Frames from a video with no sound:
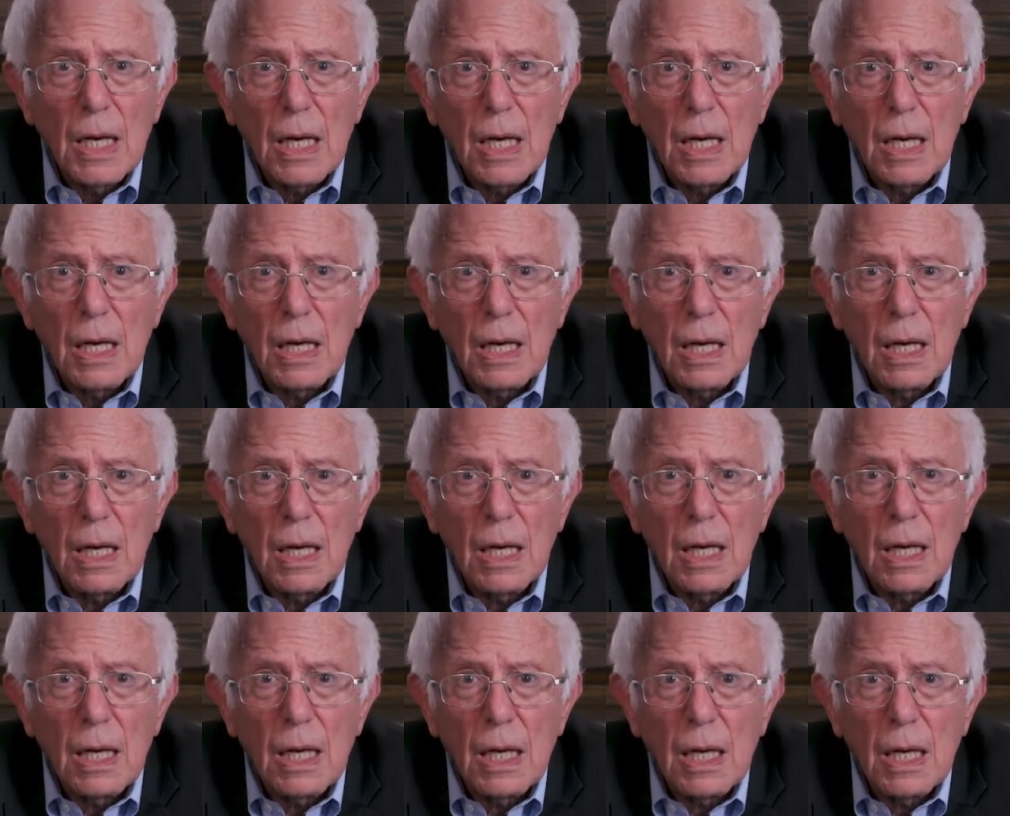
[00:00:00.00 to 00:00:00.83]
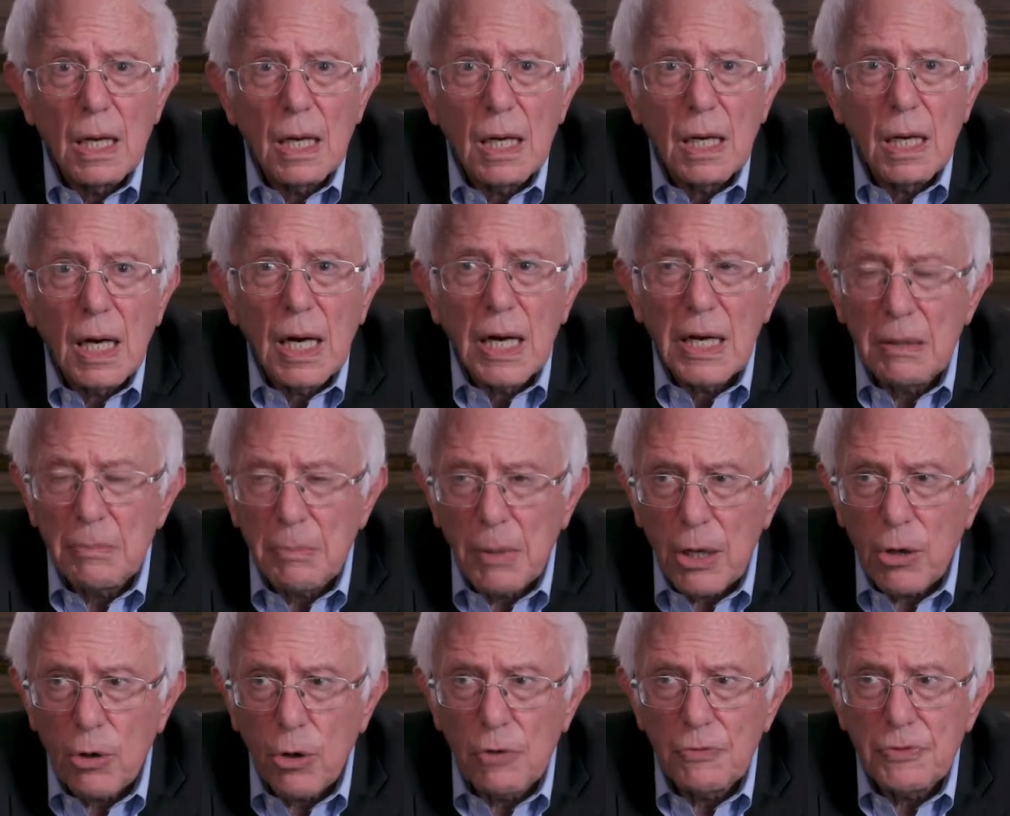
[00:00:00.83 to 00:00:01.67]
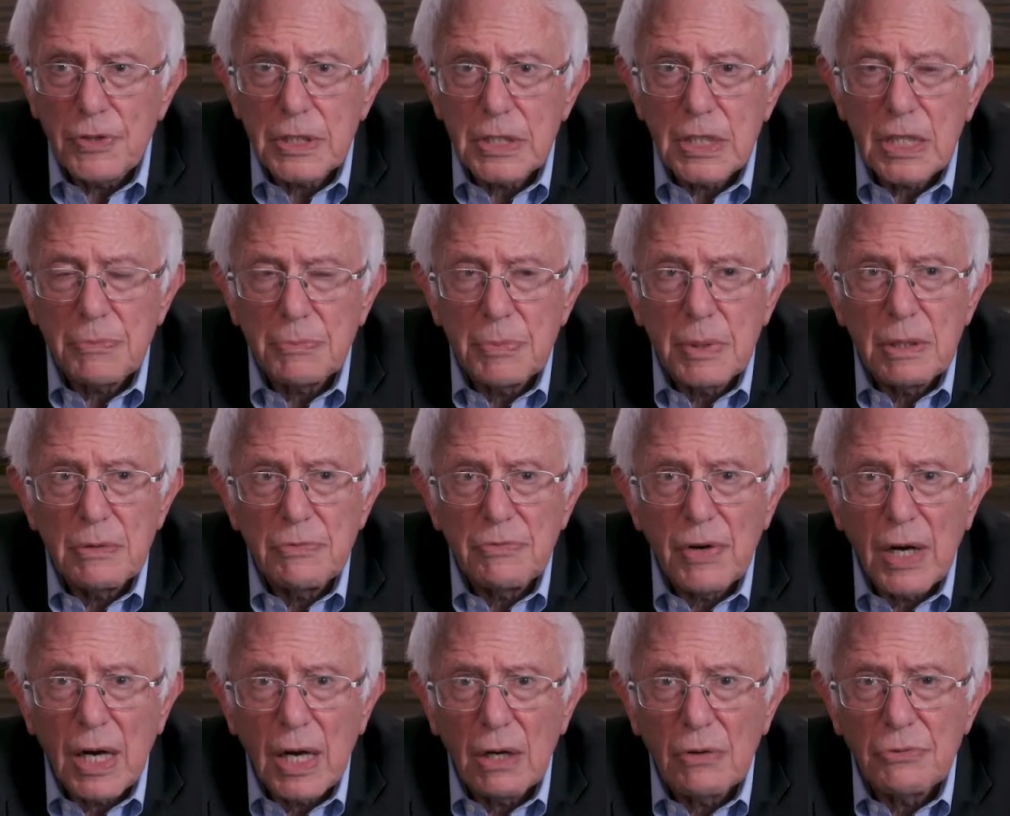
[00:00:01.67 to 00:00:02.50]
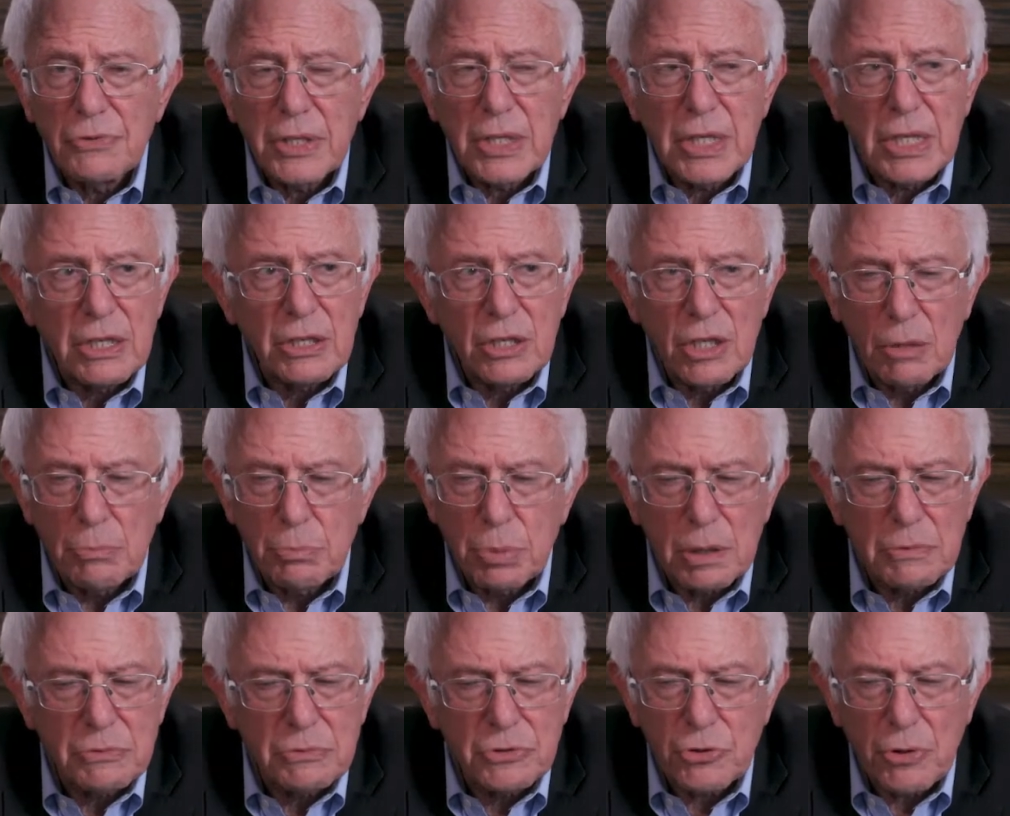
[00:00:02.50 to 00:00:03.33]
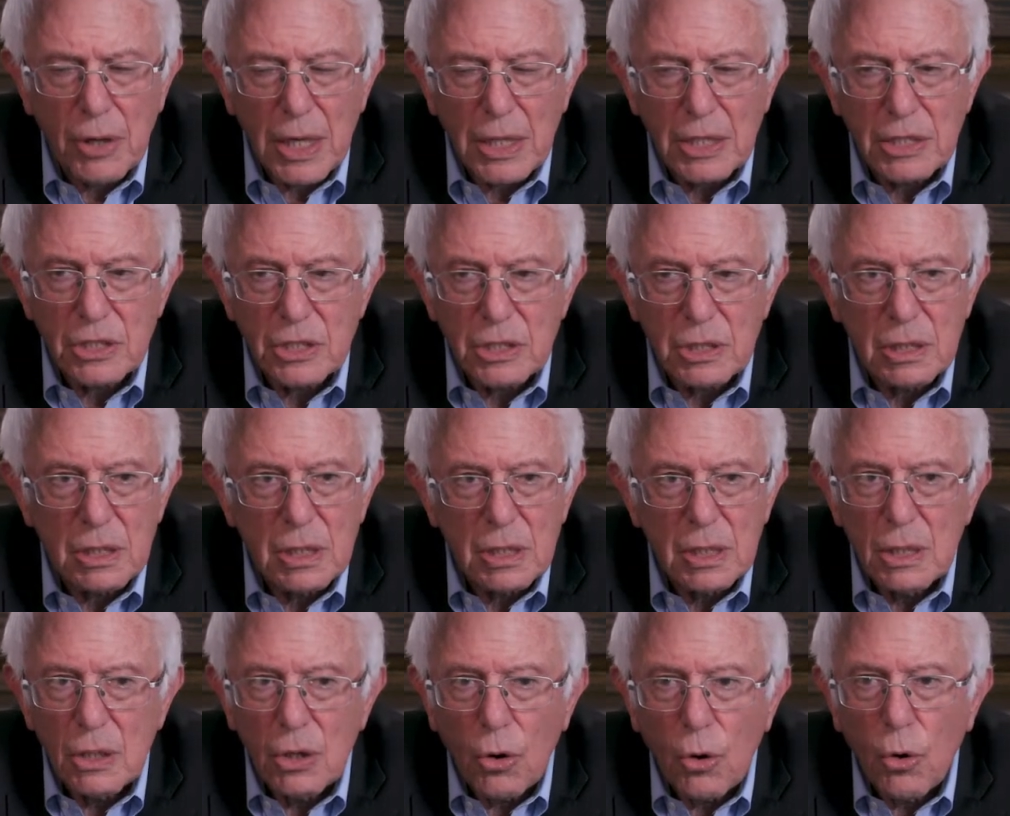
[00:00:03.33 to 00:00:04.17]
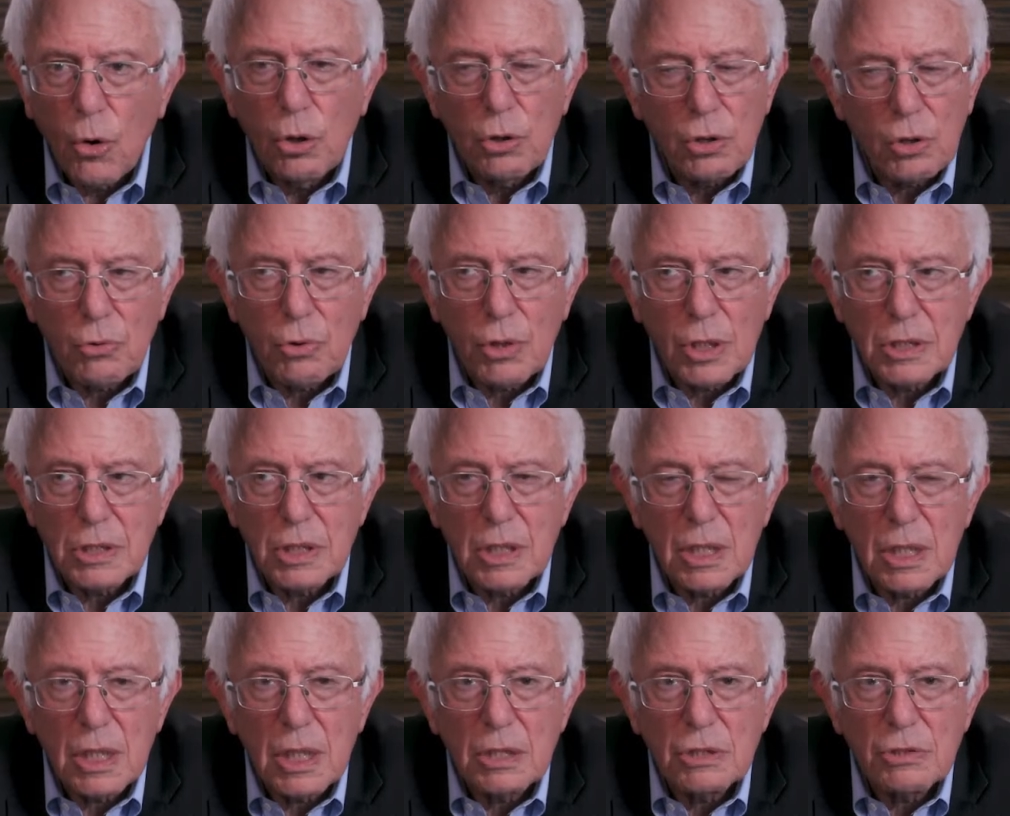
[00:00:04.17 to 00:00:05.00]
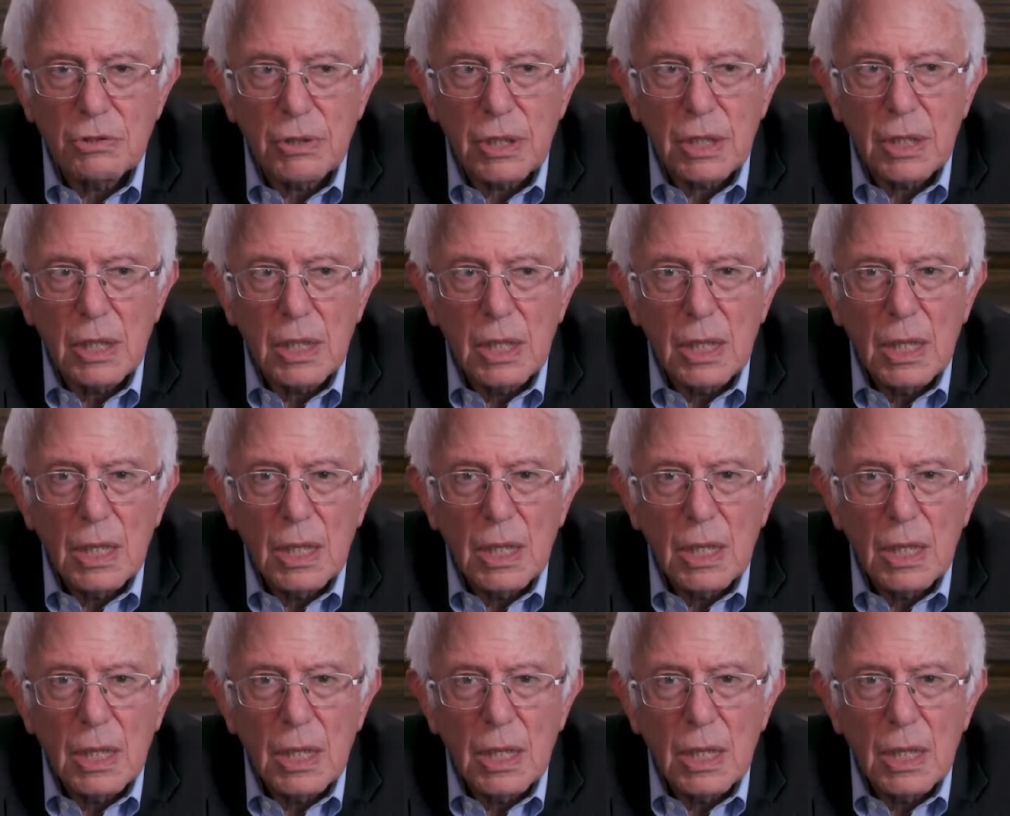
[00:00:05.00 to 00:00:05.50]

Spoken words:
I and my office have been involved in a number of strikes all across the country.